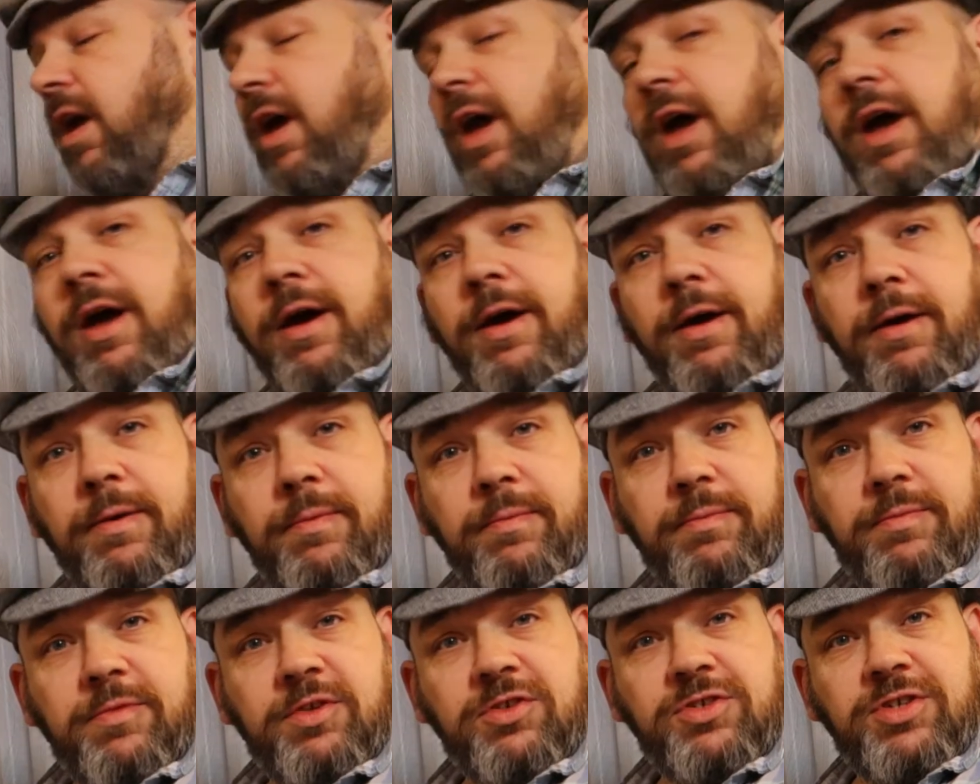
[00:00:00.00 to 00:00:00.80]

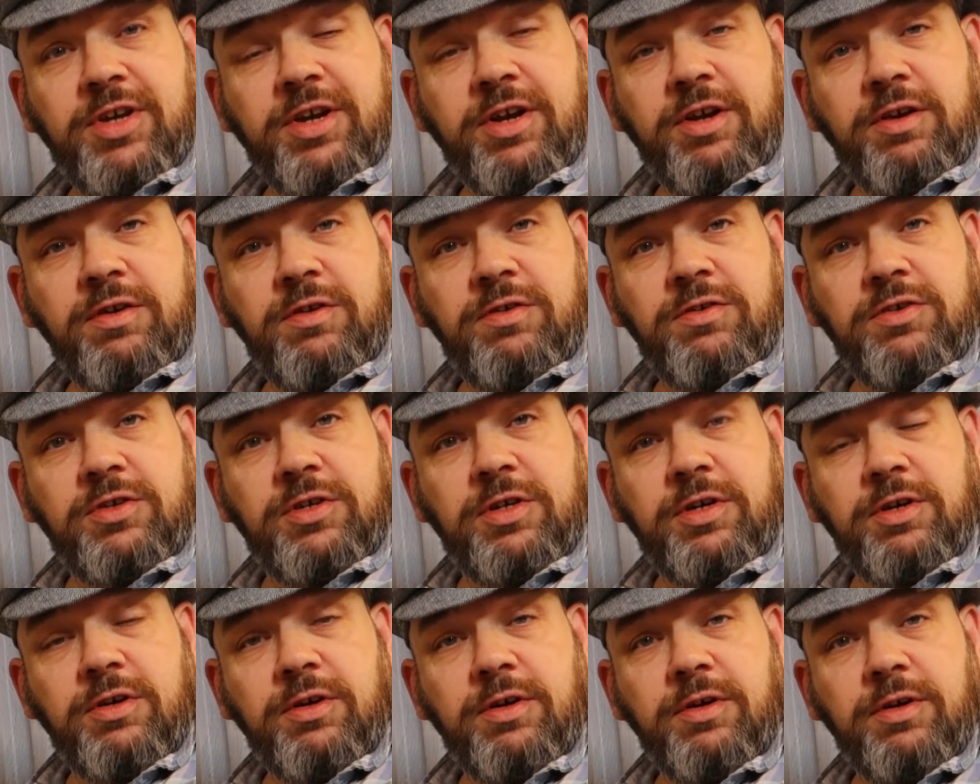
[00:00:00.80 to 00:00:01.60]
The second
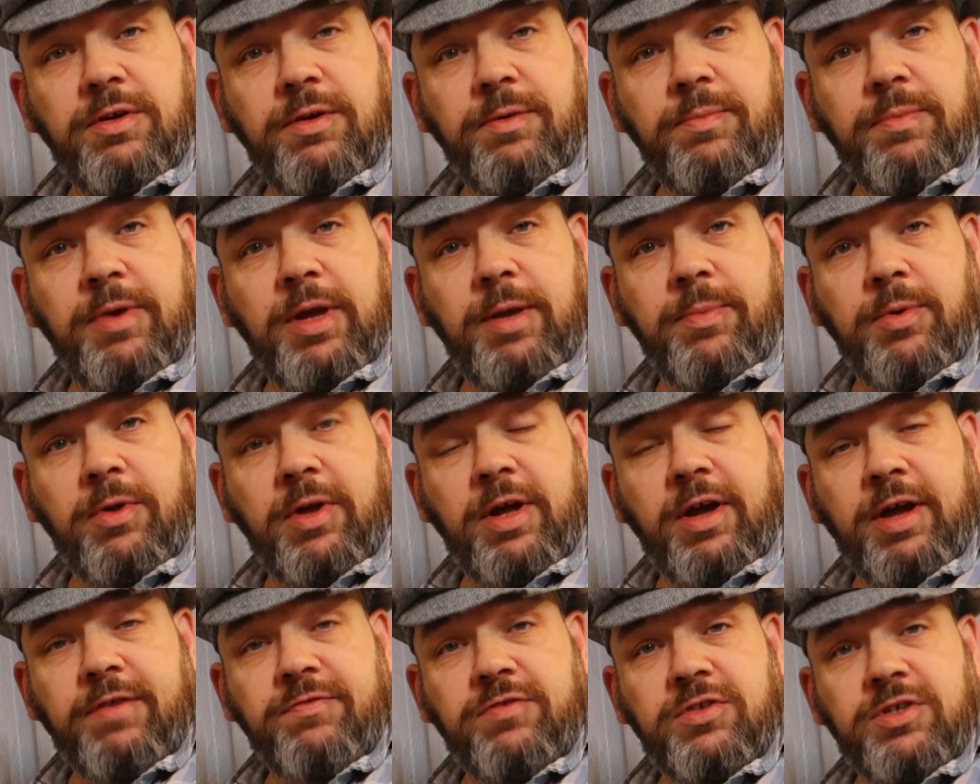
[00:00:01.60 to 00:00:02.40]
people
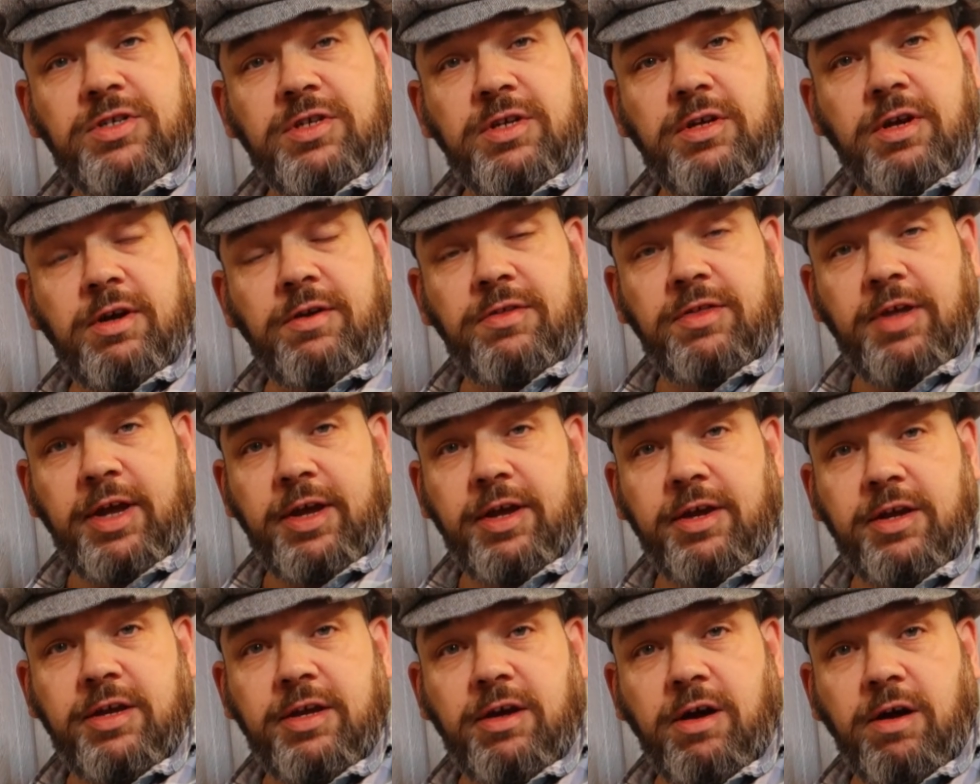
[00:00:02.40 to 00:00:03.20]
I have to
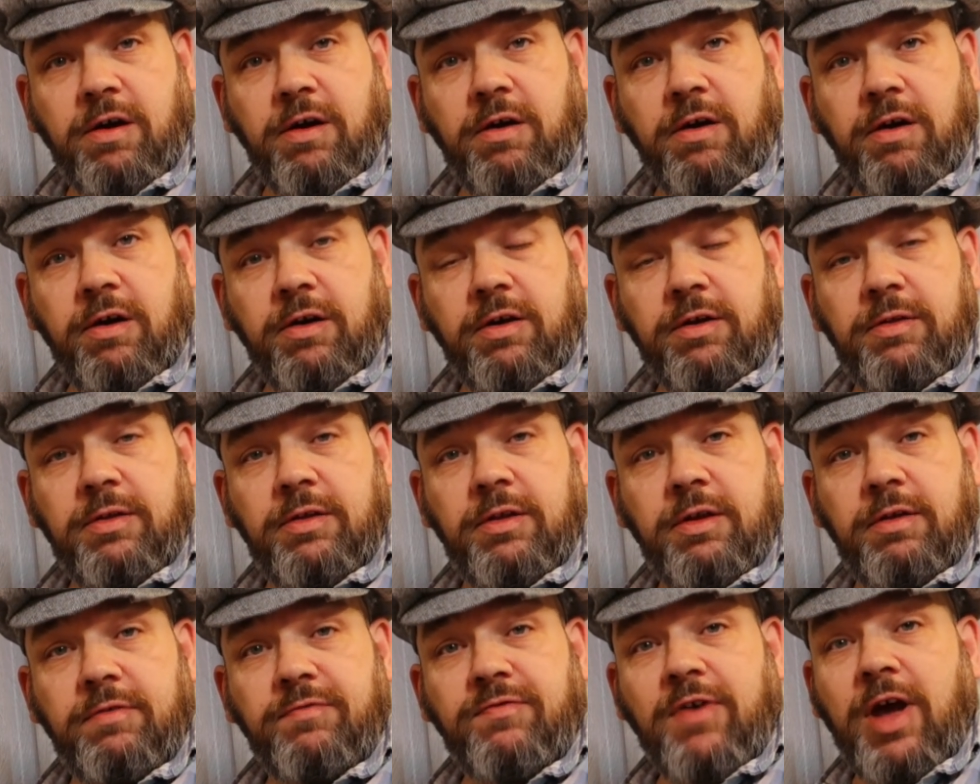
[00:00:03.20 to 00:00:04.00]
thank are
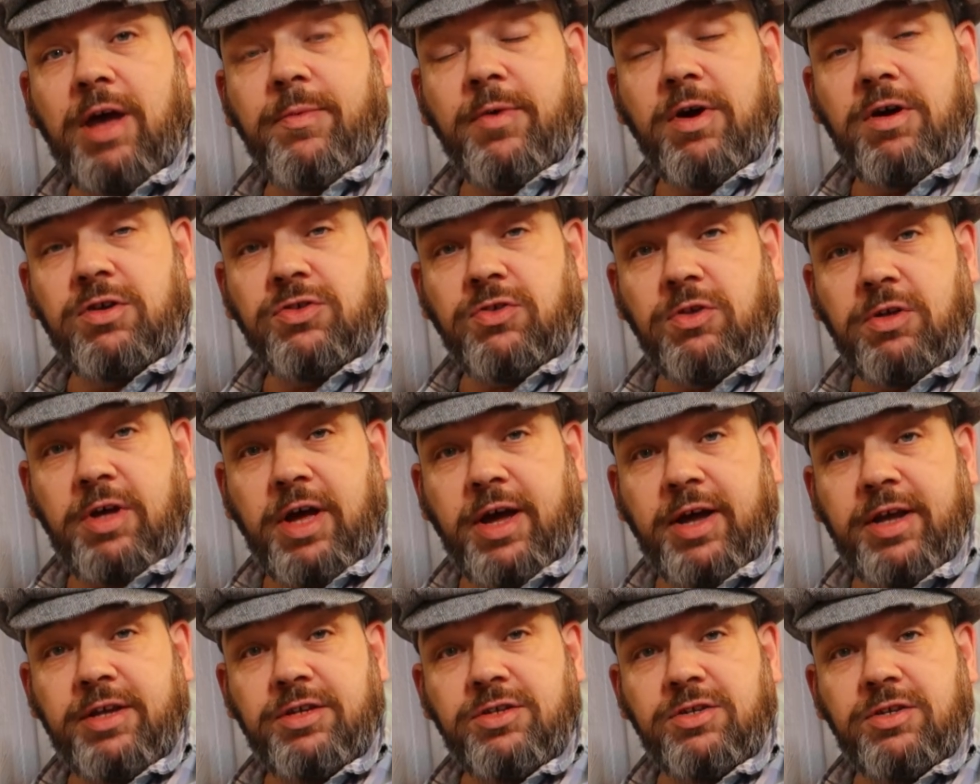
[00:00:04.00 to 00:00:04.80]
the Fiber Hustle
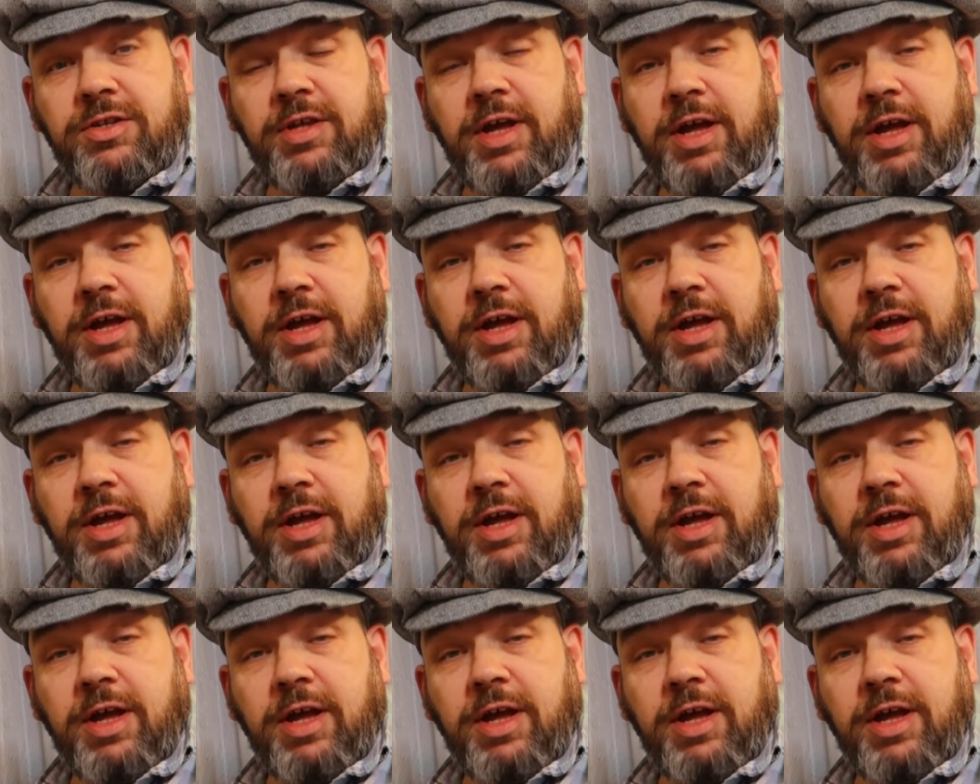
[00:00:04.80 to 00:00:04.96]
guys.